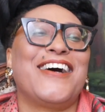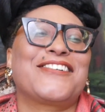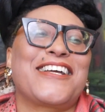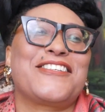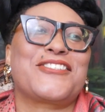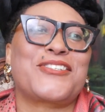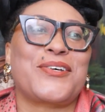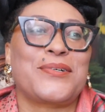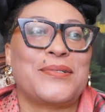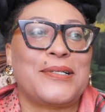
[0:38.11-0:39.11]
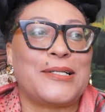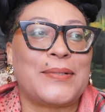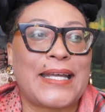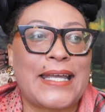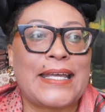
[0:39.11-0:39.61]
Okay, so
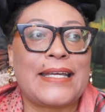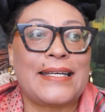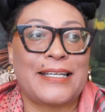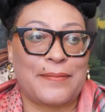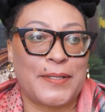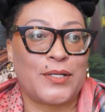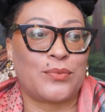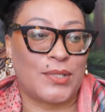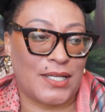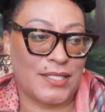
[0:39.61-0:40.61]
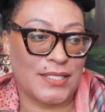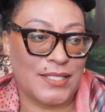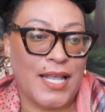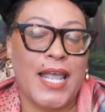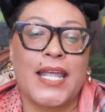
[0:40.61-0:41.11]
what had happened was